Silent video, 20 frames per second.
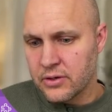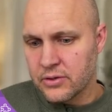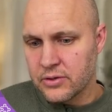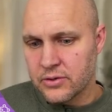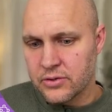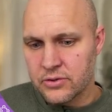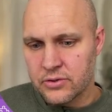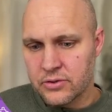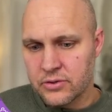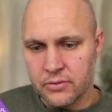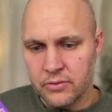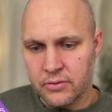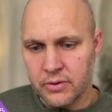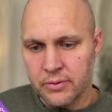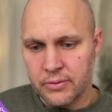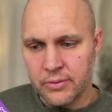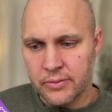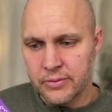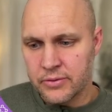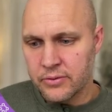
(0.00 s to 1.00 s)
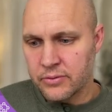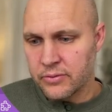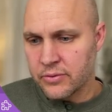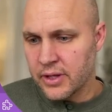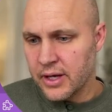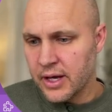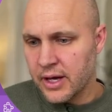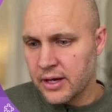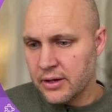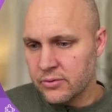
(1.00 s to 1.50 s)
So the way we would do
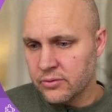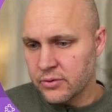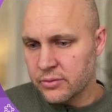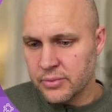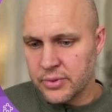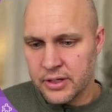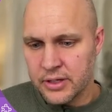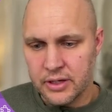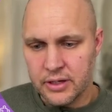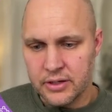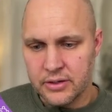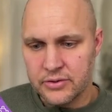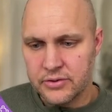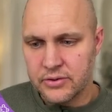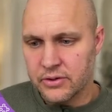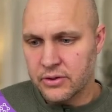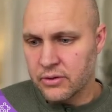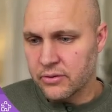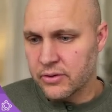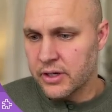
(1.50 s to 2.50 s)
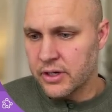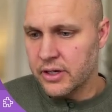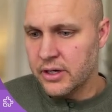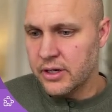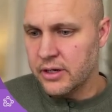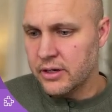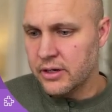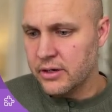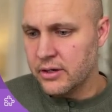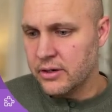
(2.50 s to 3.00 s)
that would be to go in
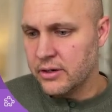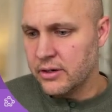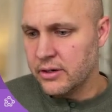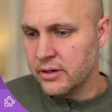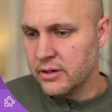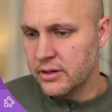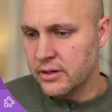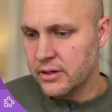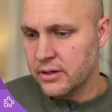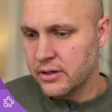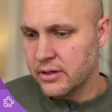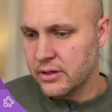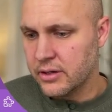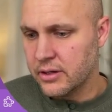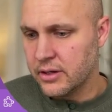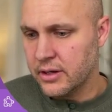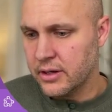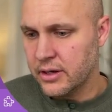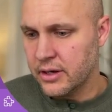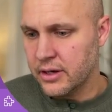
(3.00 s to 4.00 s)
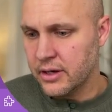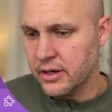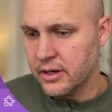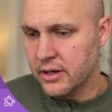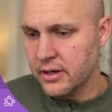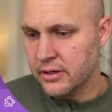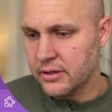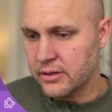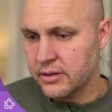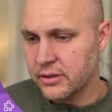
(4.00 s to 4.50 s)
here
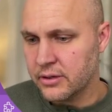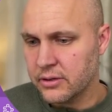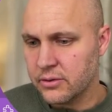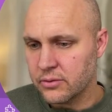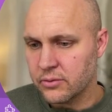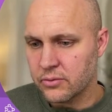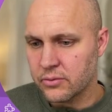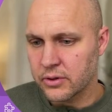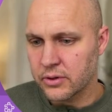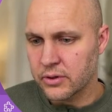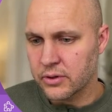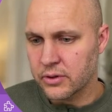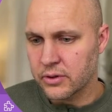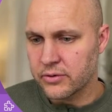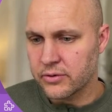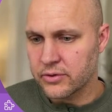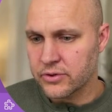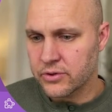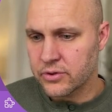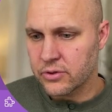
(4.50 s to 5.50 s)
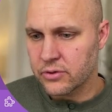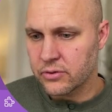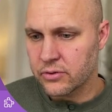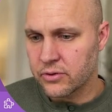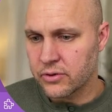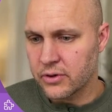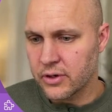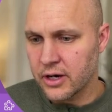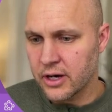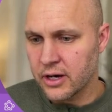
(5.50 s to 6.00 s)
and we're going to first go
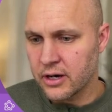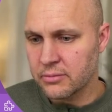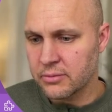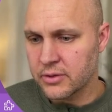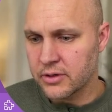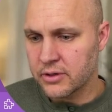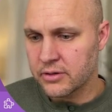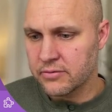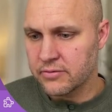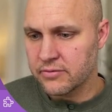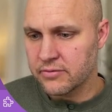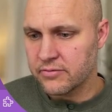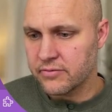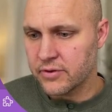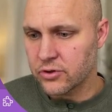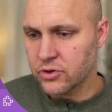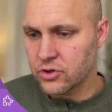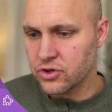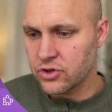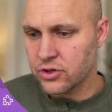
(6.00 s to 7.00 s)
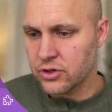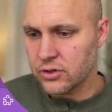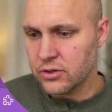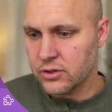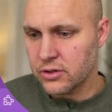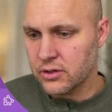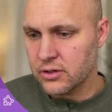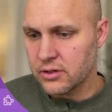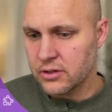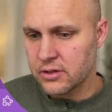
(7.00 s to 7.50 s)
grab a
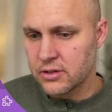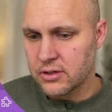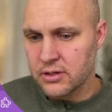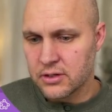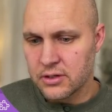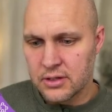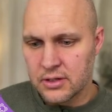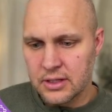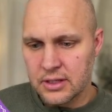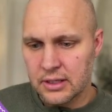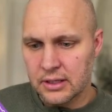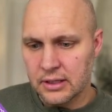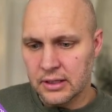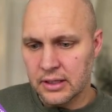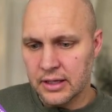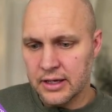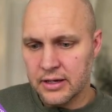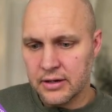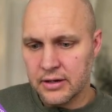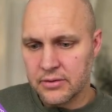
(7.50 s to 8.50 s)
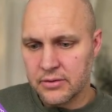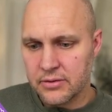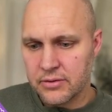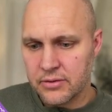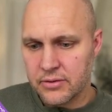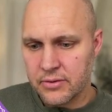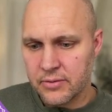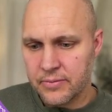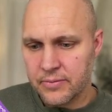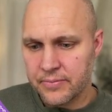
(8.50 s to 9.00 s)
function length
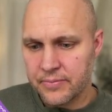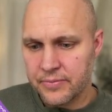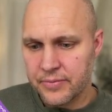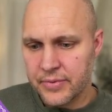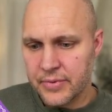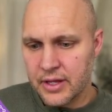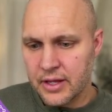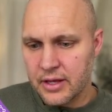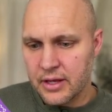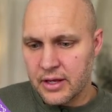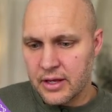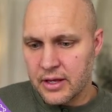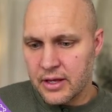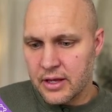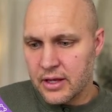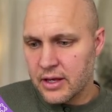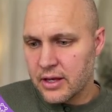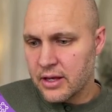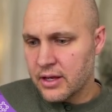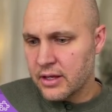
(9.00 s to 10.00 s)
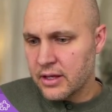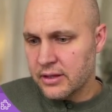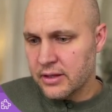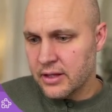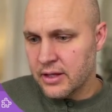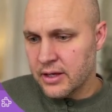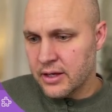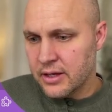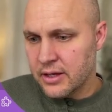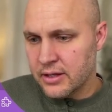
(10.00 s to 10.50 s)
and
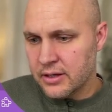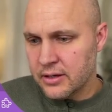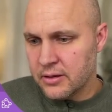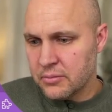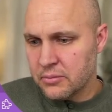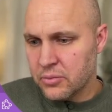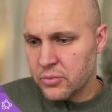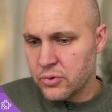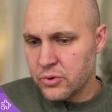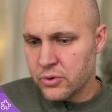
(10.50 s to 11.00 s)
then